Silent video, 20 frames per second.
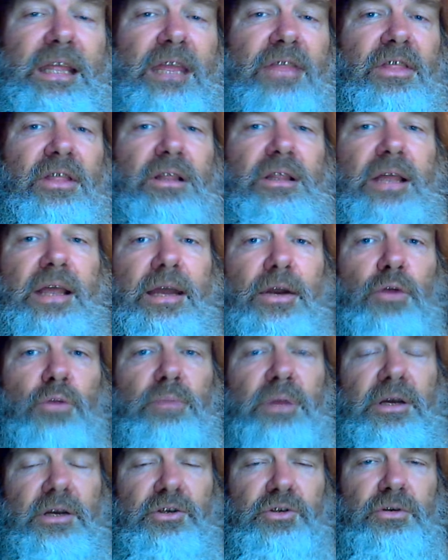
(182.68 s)
in the later
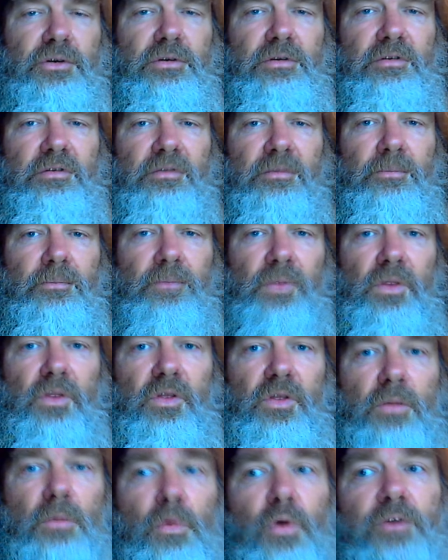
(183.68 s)
pictures,
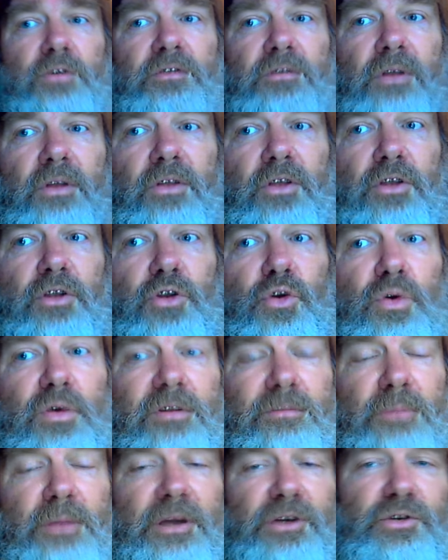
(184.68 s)
the most the
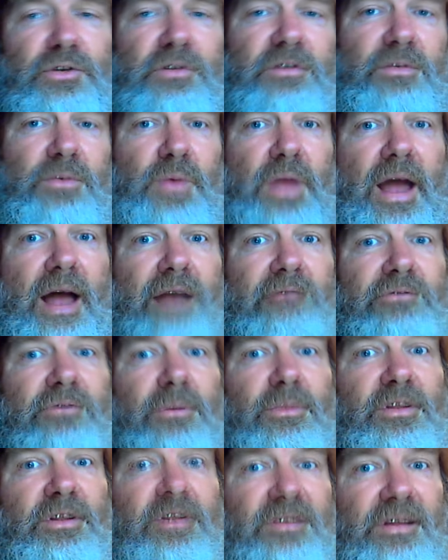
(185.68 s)
newest pictures that we have
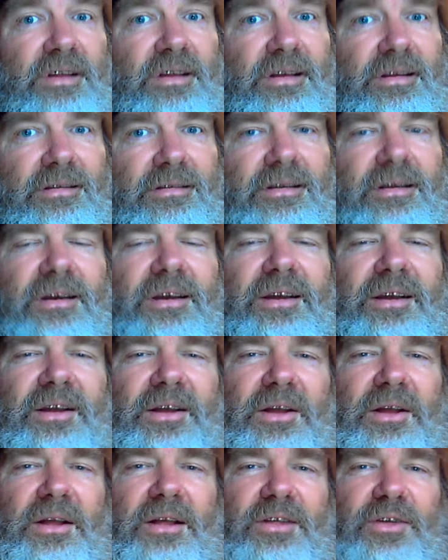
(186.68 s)
from the scene
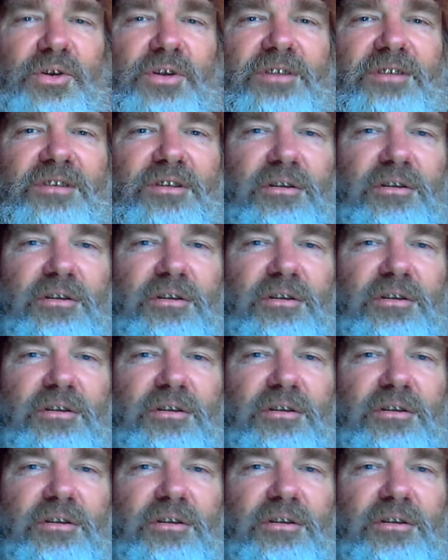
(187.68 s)
you can see